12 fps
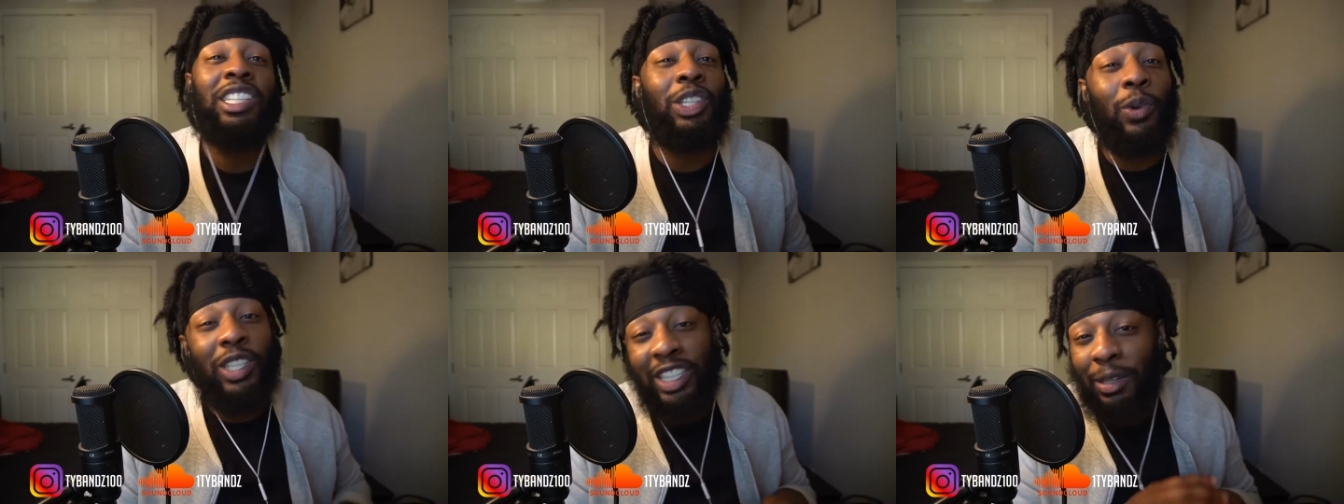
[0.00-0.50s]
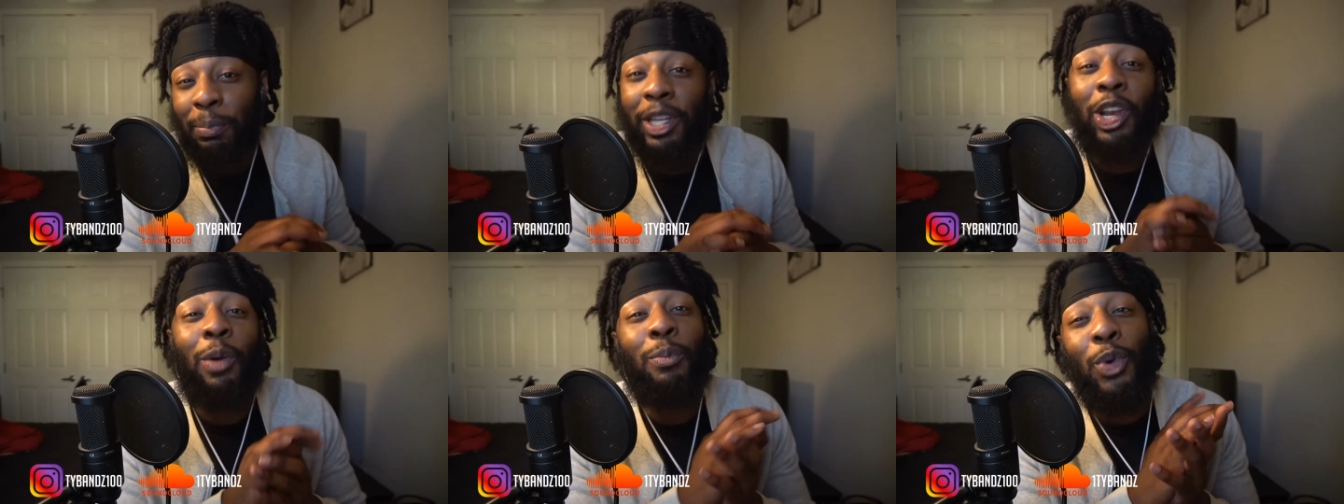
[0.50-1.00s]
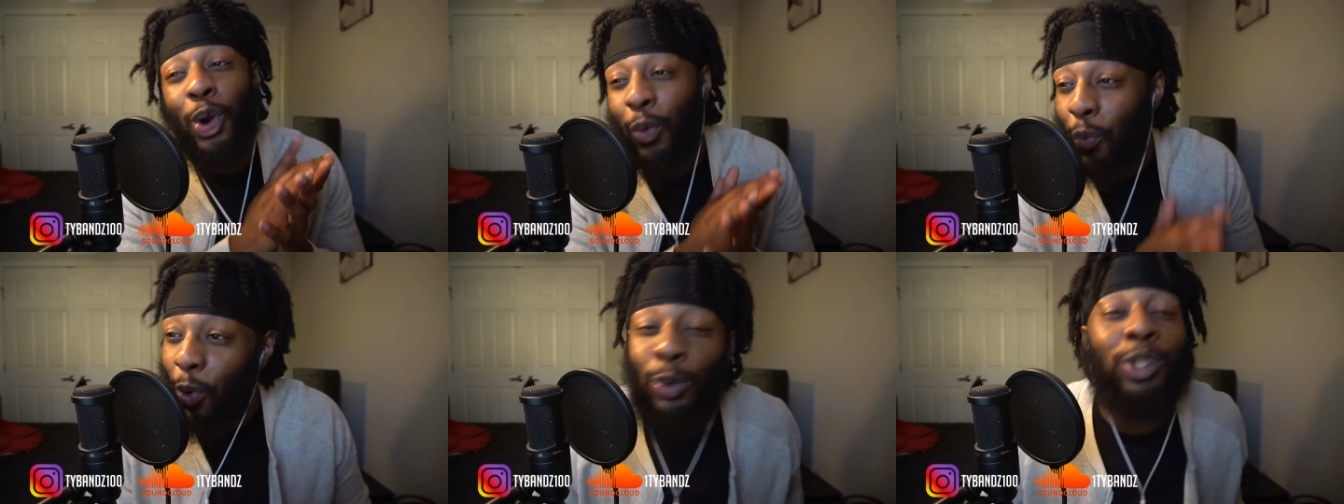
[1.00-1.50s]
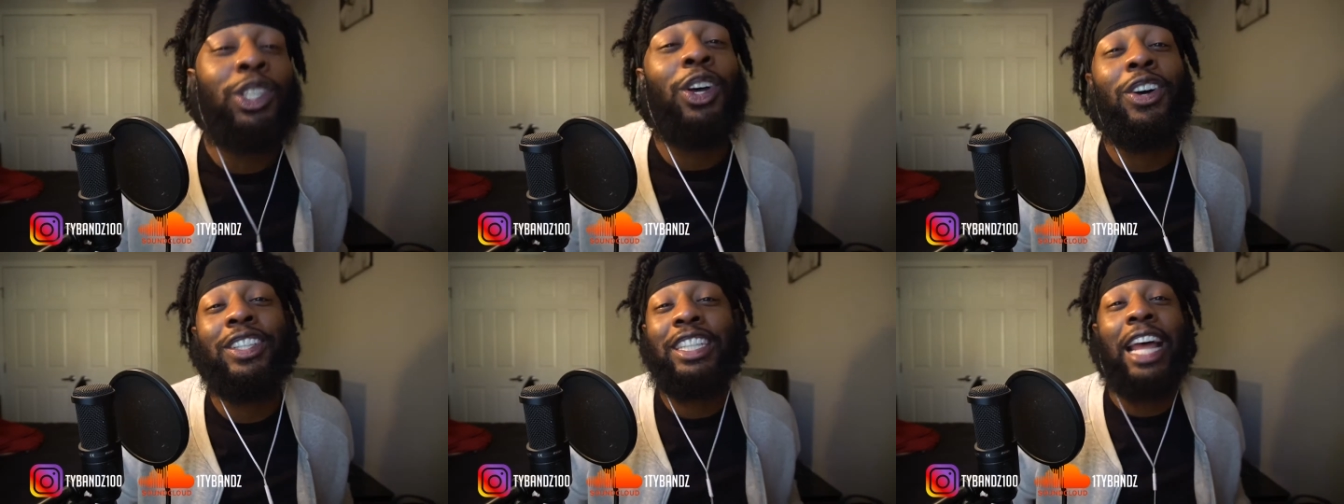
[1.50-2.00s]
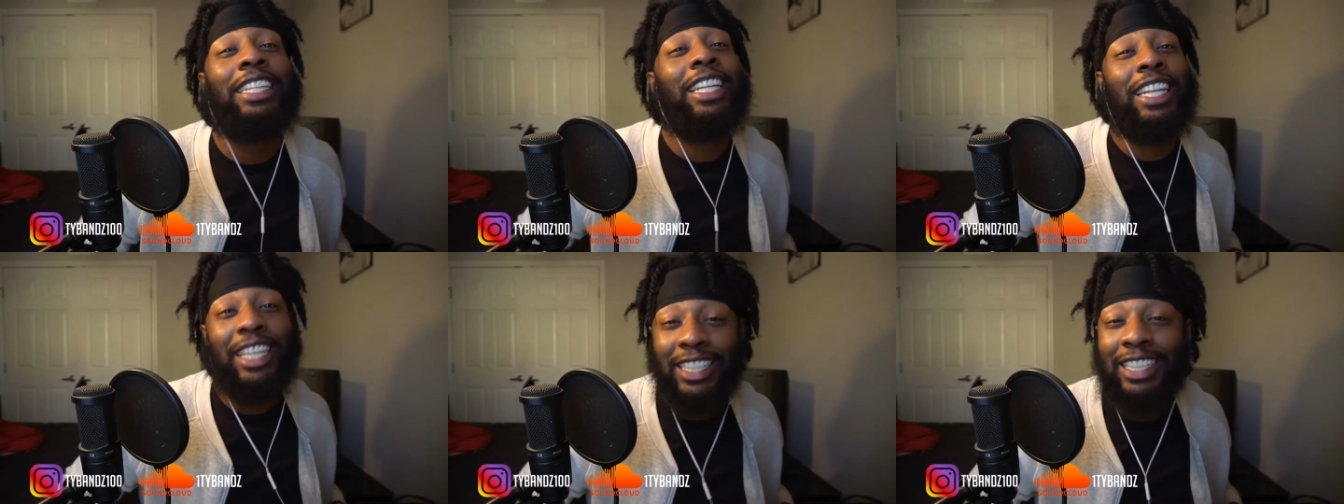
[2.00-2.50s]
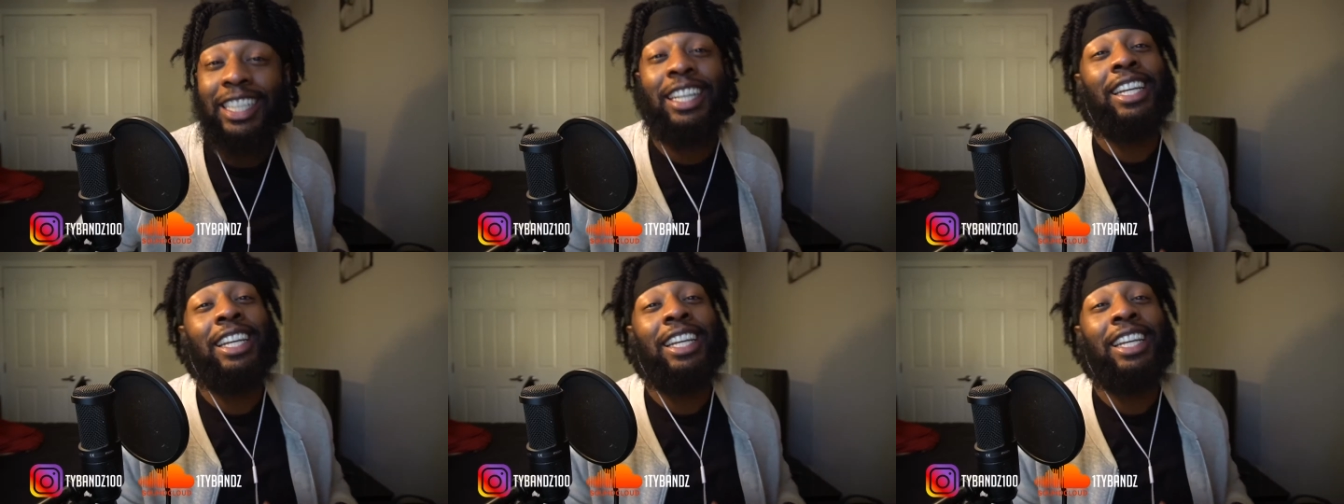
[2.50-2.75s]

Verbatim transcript: so it shouldn't be no more Woah songs after this.